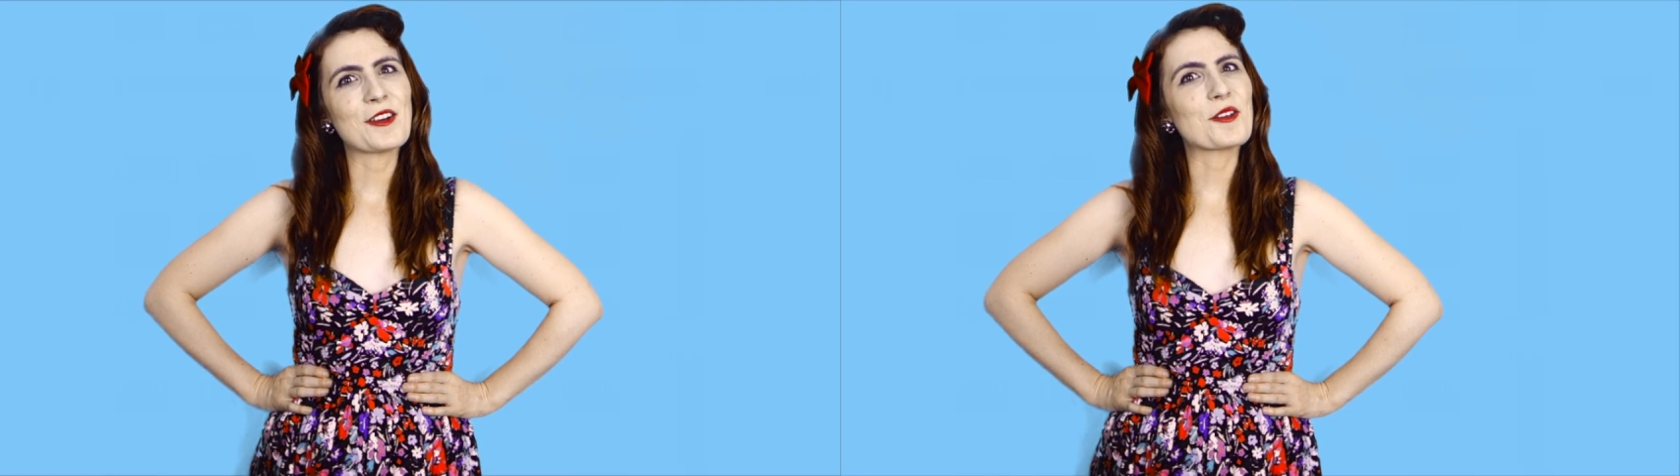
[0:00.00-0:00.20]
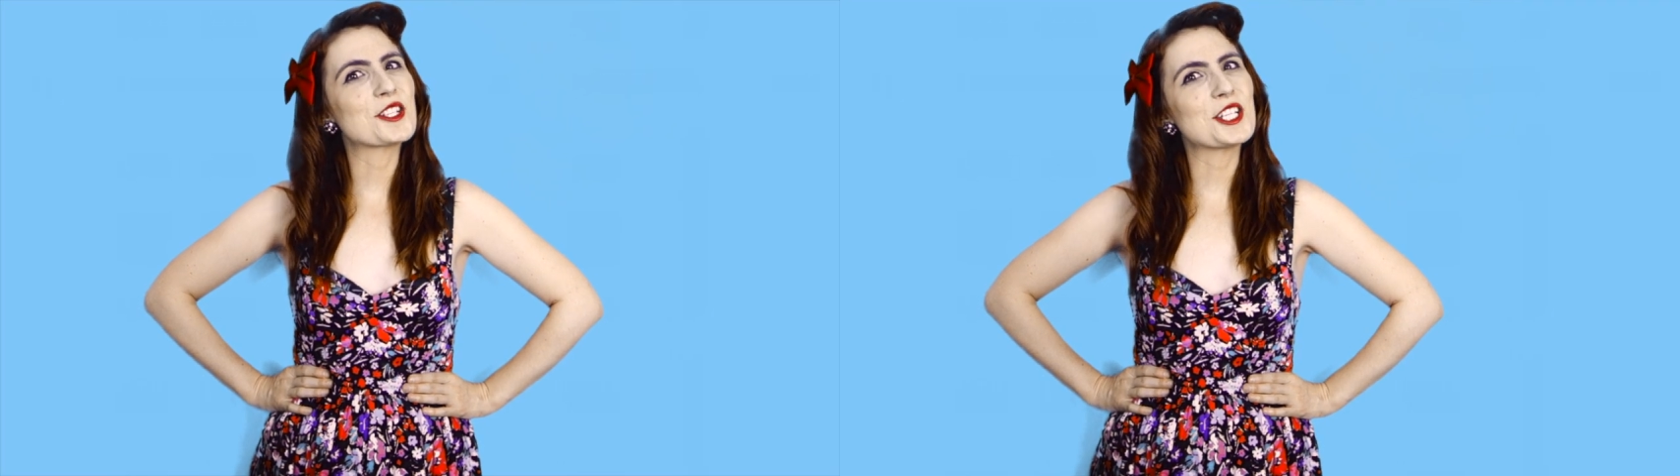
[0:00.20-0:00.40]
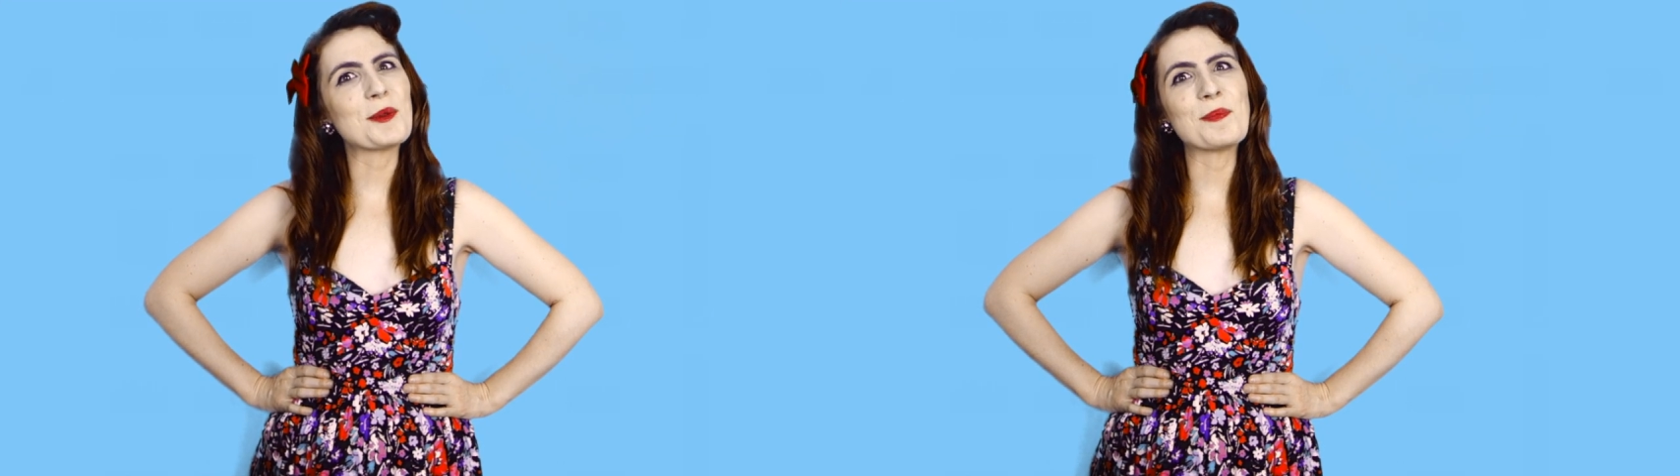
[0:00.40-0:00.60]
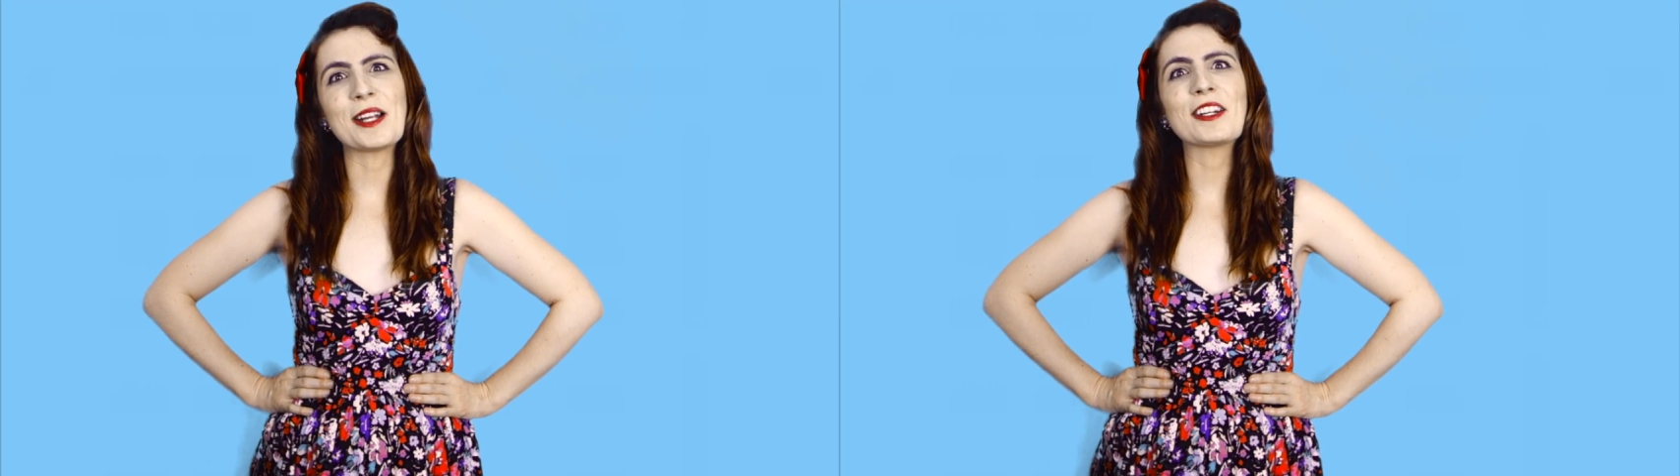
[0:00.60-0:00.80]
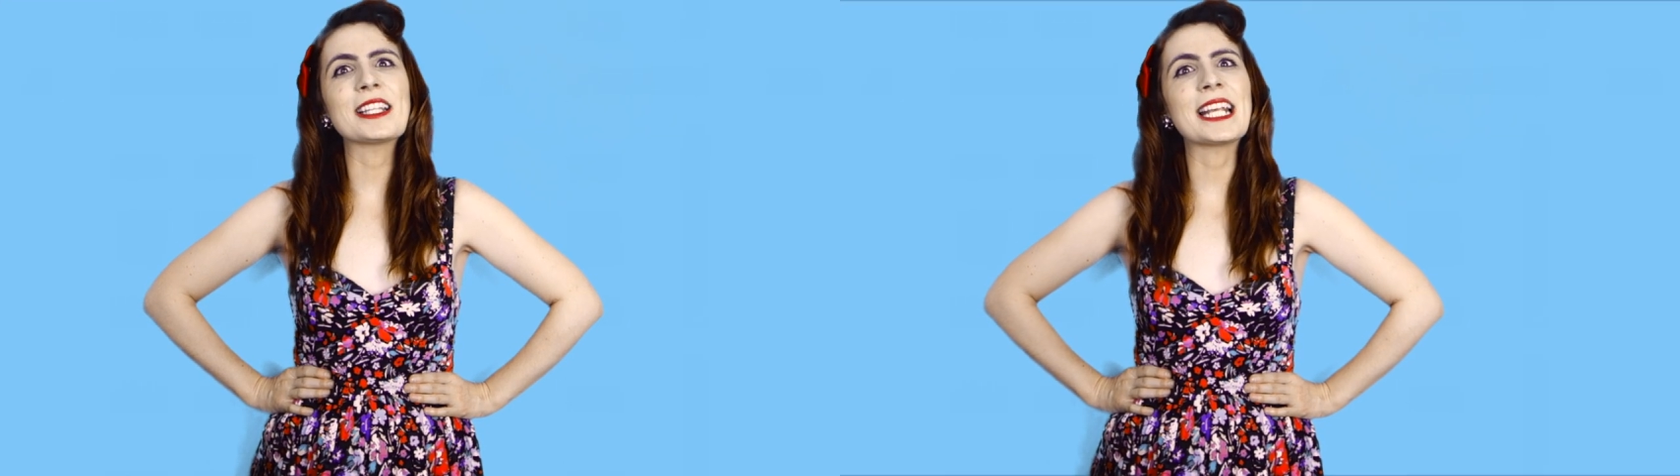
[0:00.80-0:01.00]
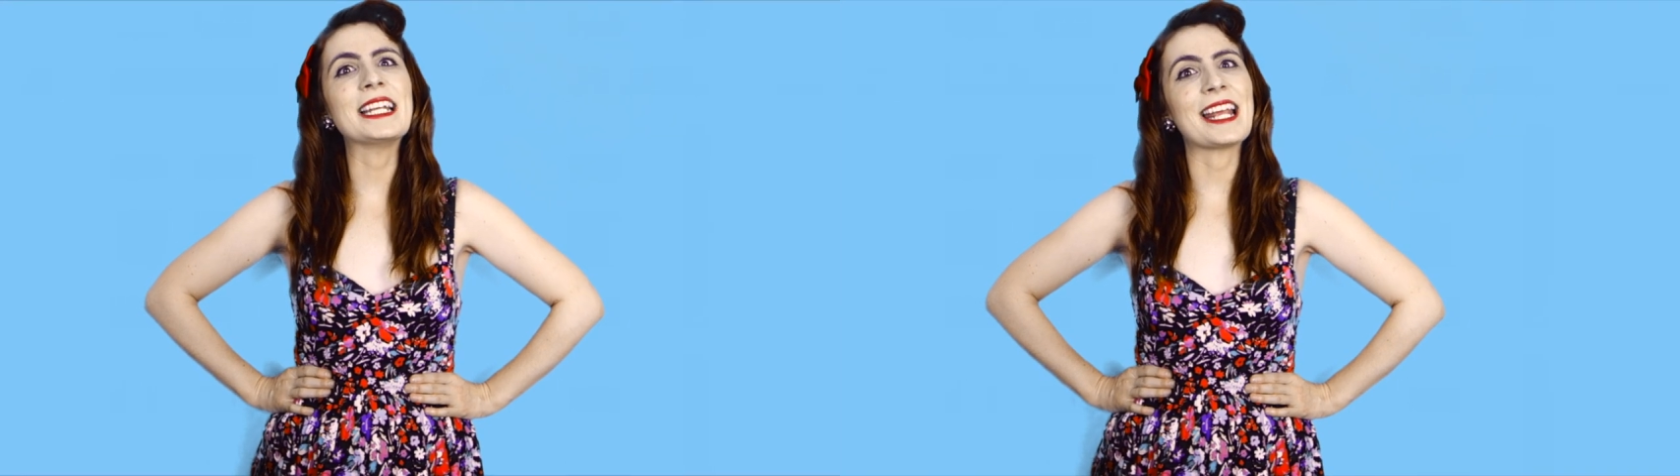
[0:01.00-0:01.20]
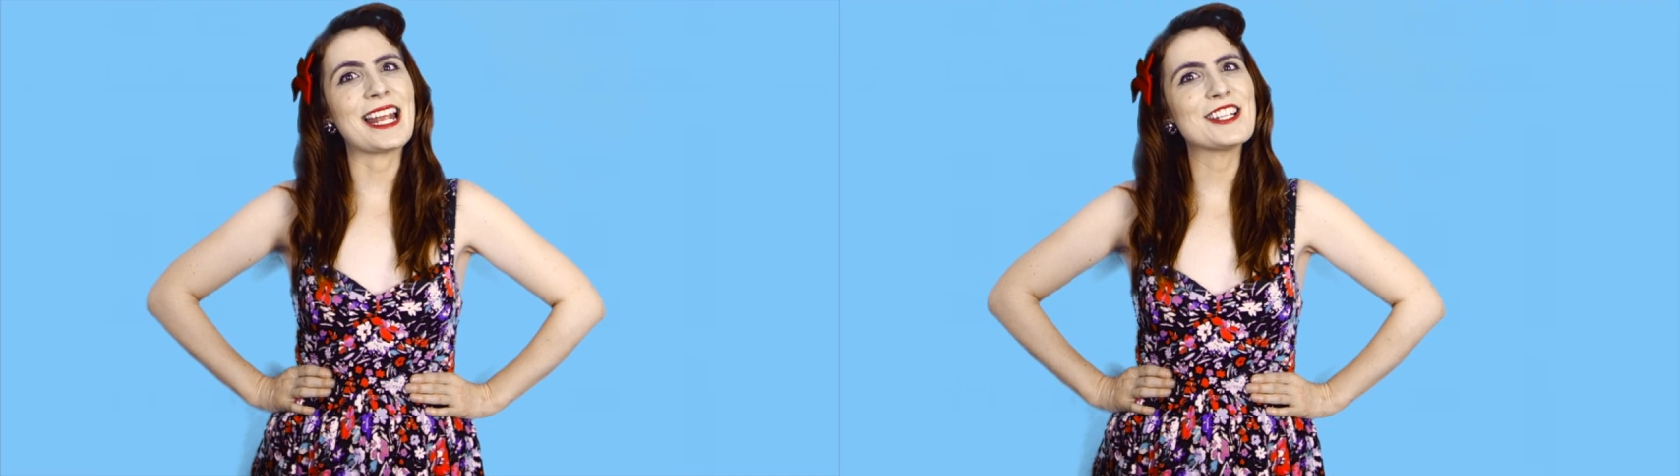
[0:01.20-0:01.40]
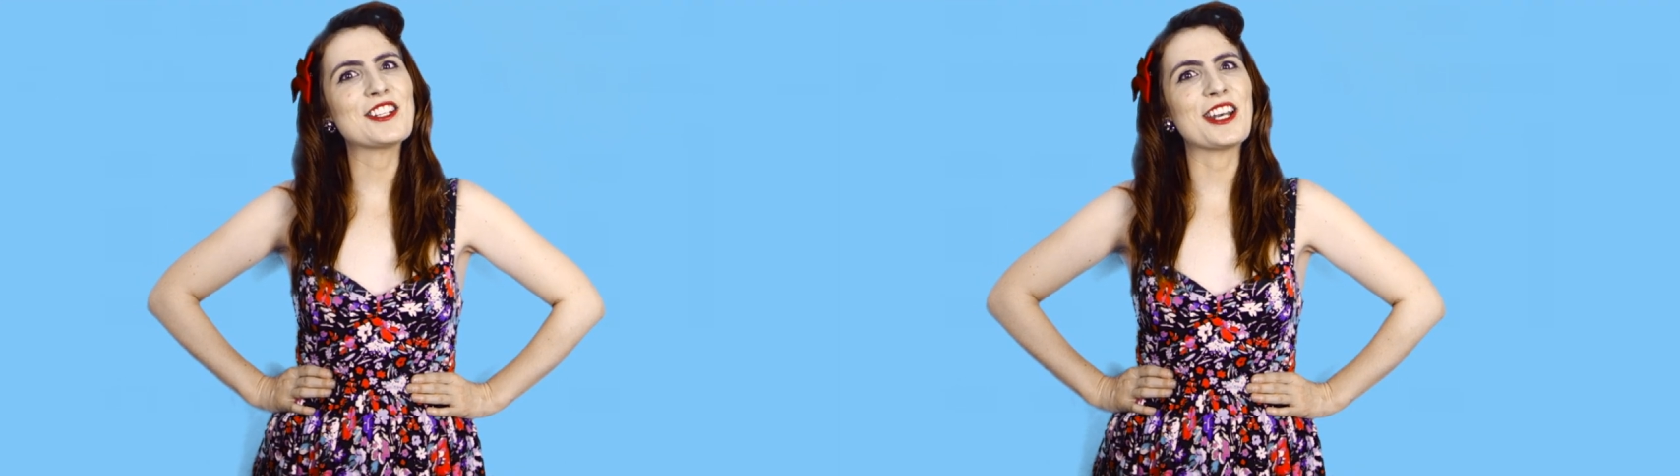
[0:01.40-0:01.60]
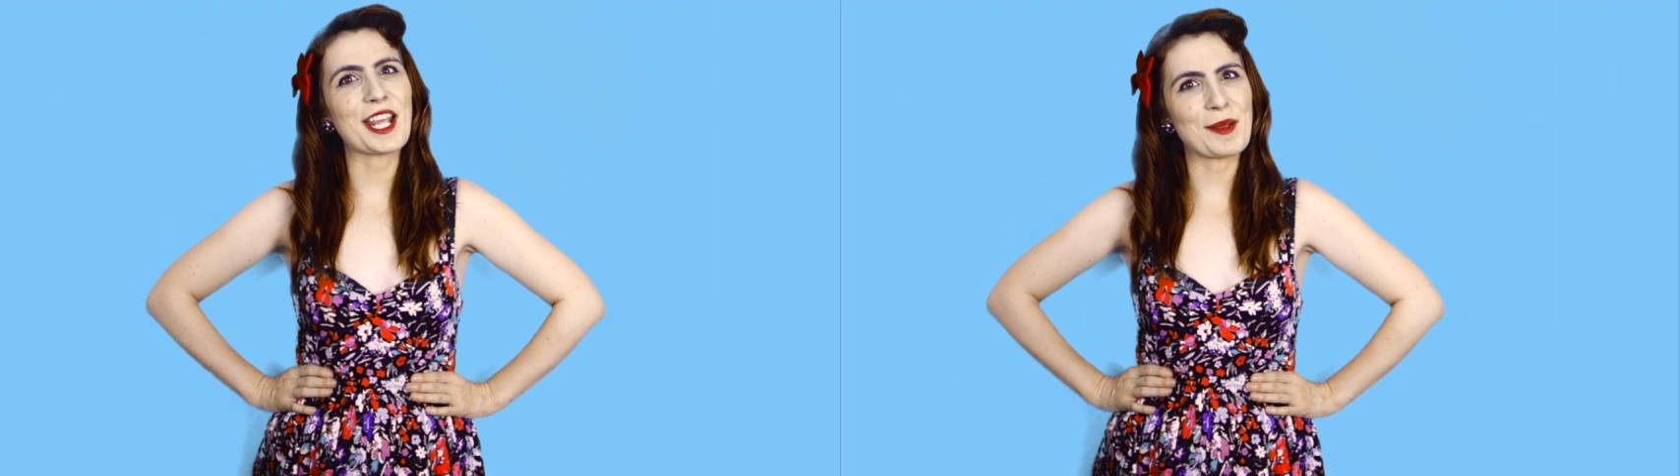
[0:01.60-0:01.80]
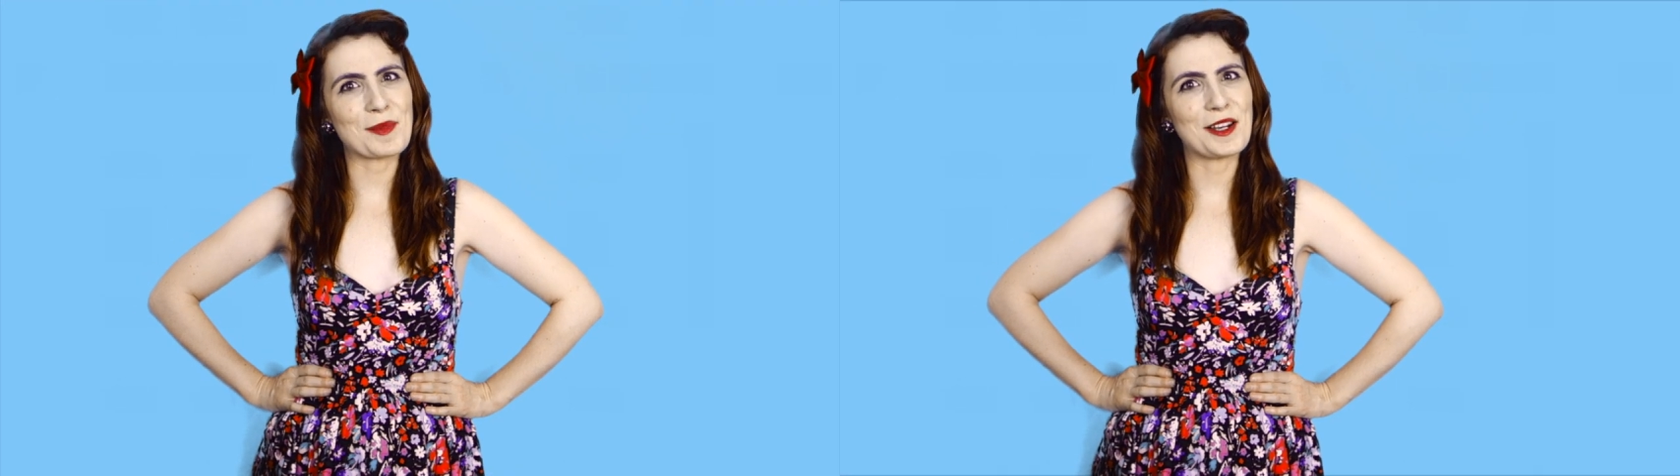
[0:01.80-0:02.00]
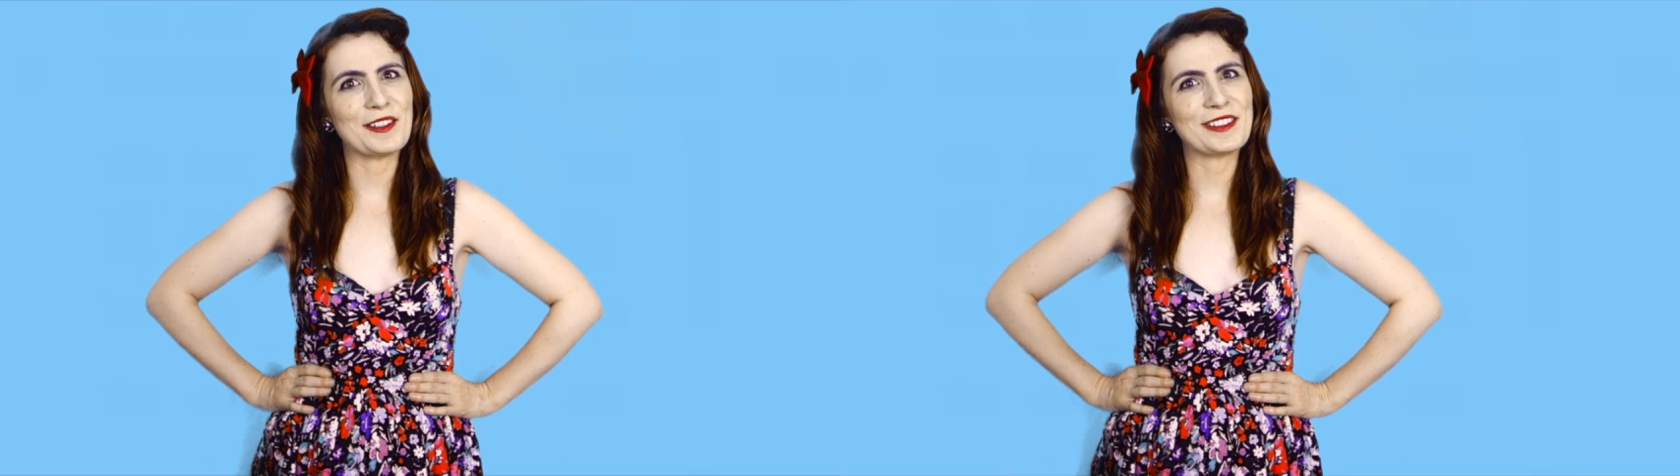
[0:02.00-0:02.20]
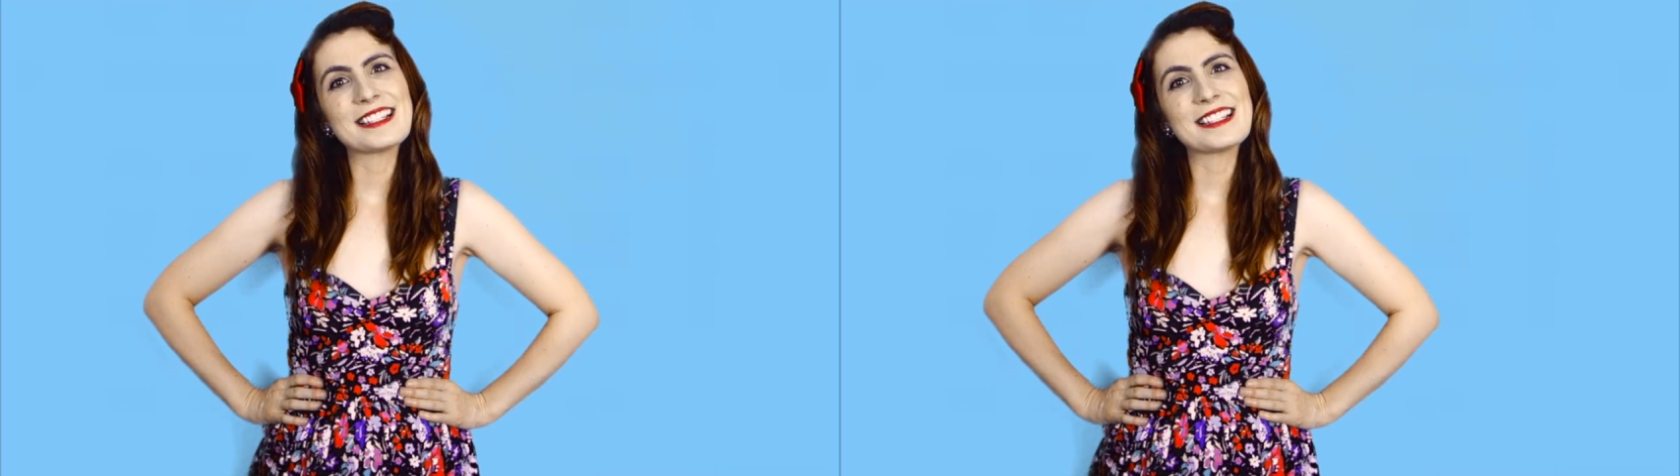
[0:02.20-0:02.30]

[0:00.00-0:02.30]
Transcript: Or is she merely an ancient emo?